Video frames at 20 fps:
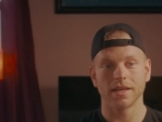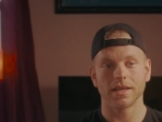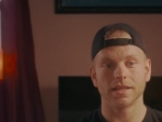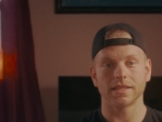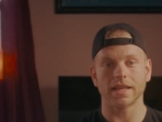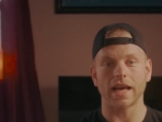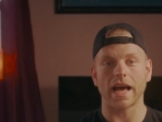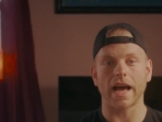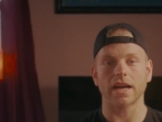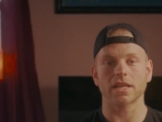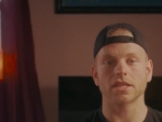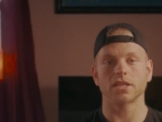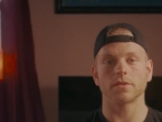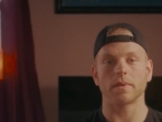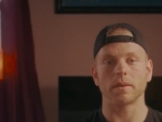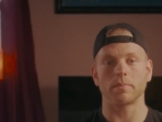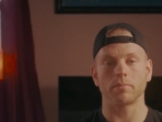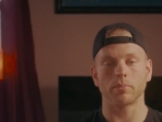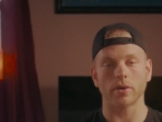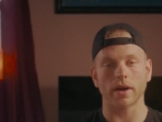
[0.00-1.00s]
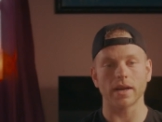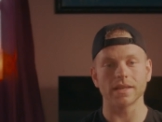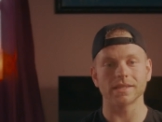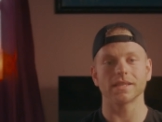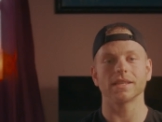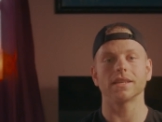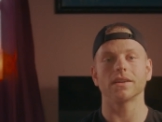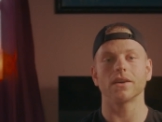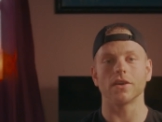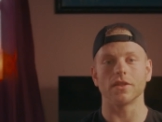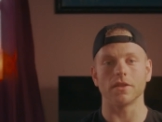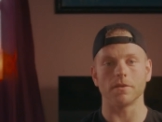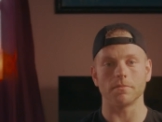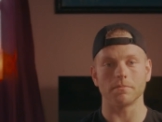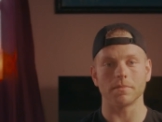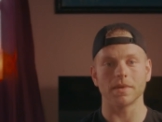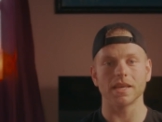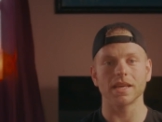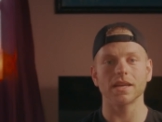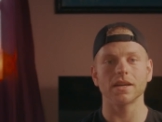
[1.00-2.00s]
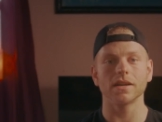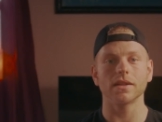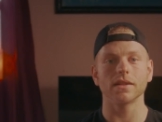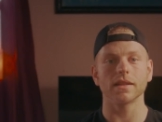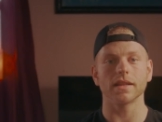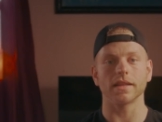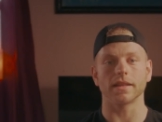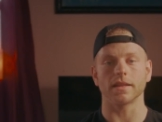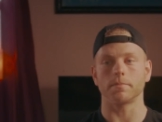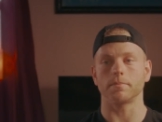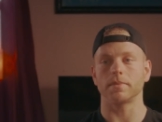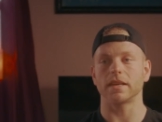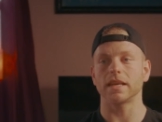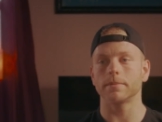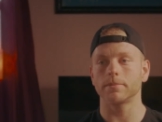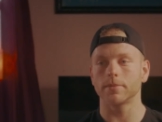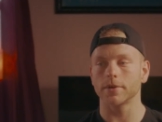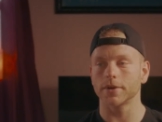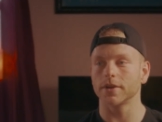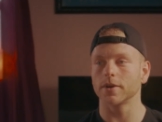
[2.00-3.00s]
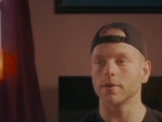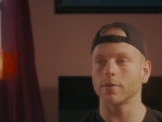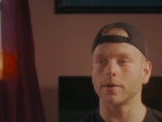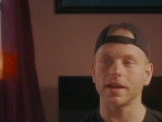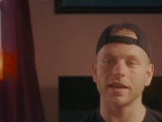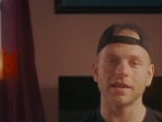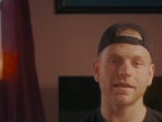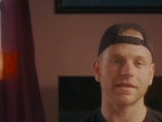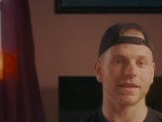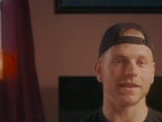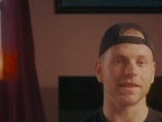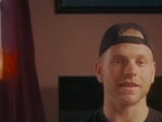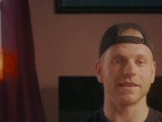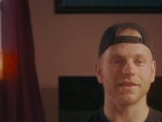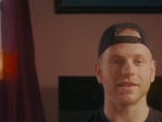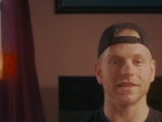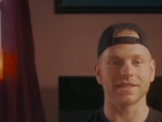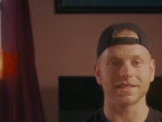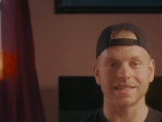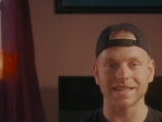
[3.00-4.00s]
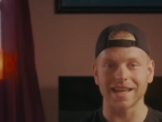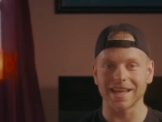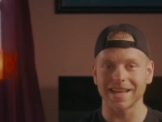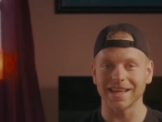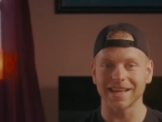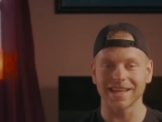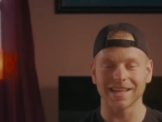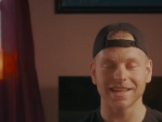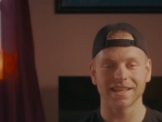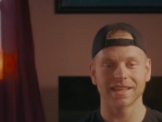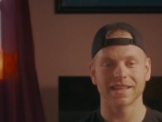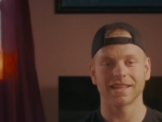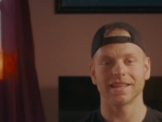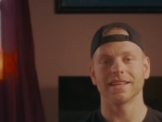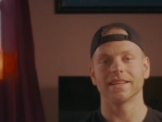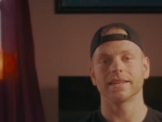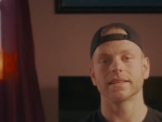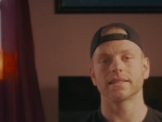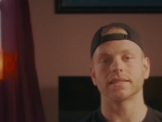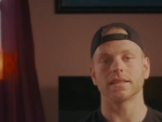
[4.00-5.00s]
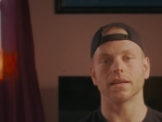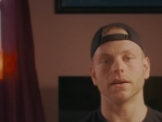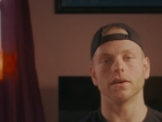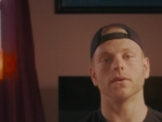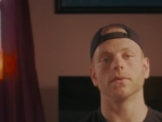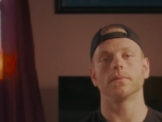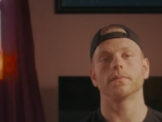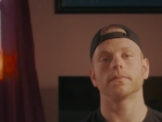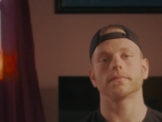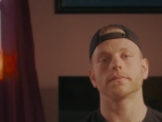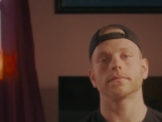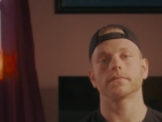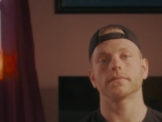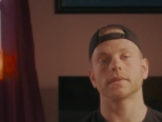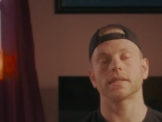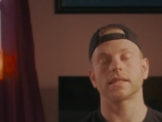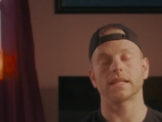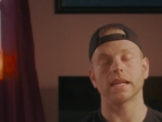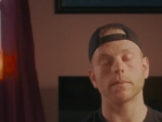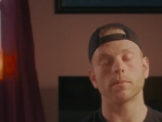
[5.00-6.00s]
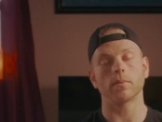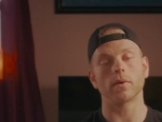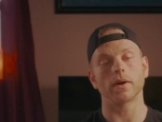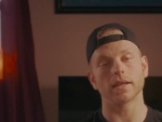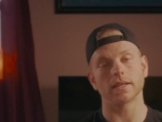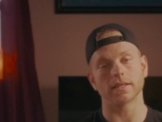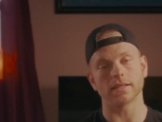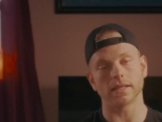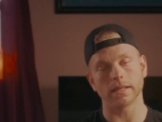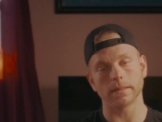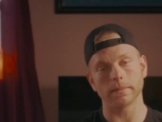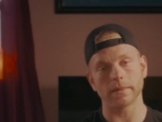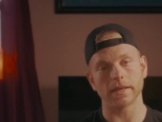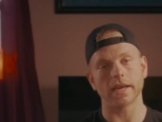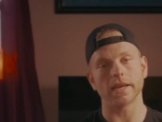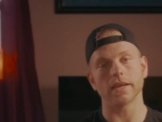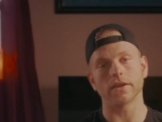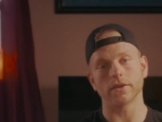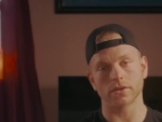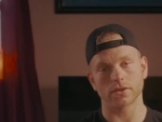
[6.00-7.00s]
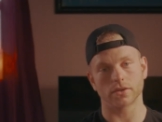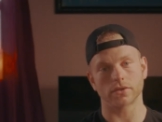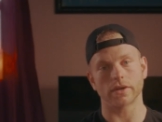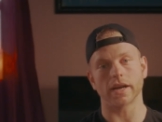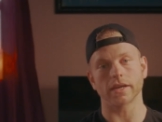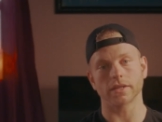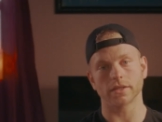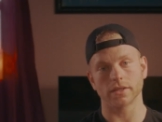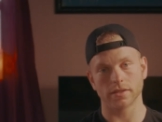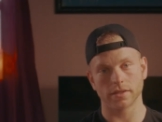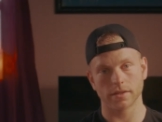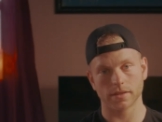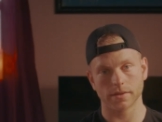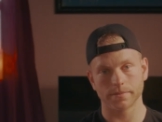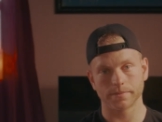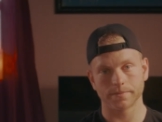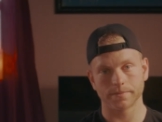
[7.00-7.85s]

to actually be present on the meal and the people you're with and the setting. So step one is eliminating your distractions.